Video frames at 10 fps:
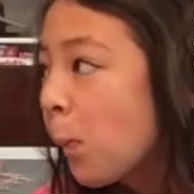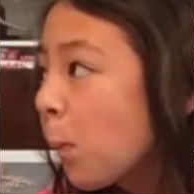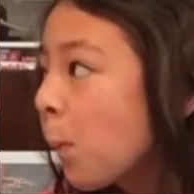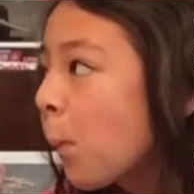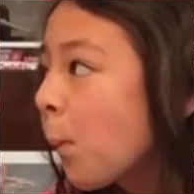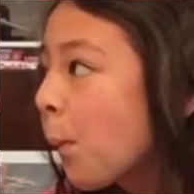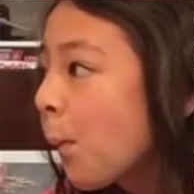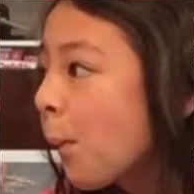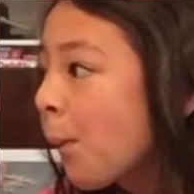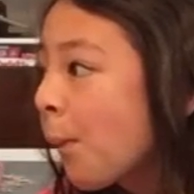
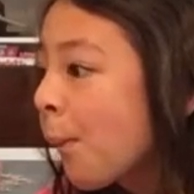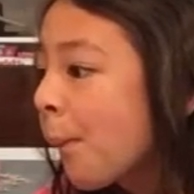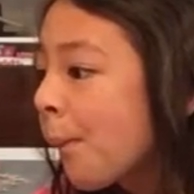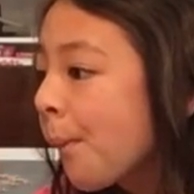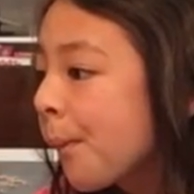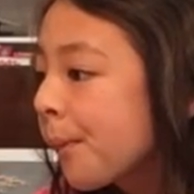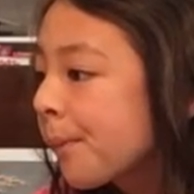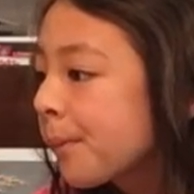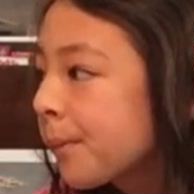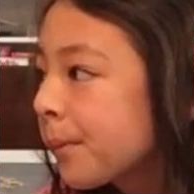
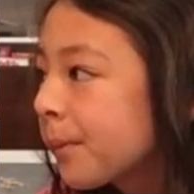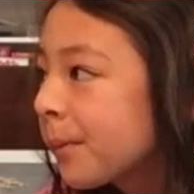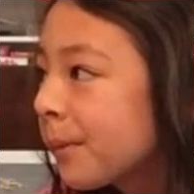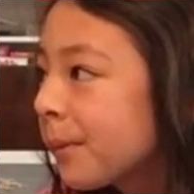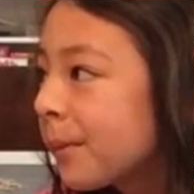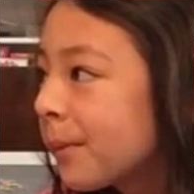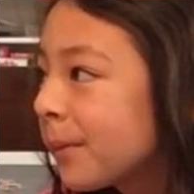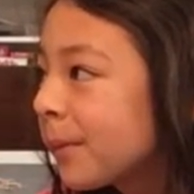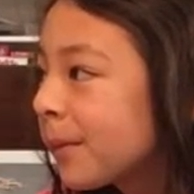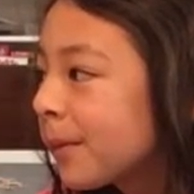
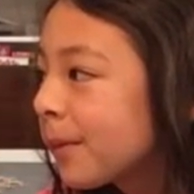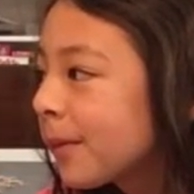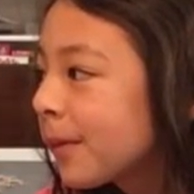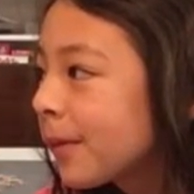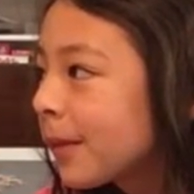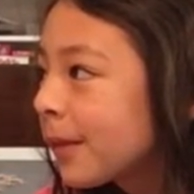[no speech]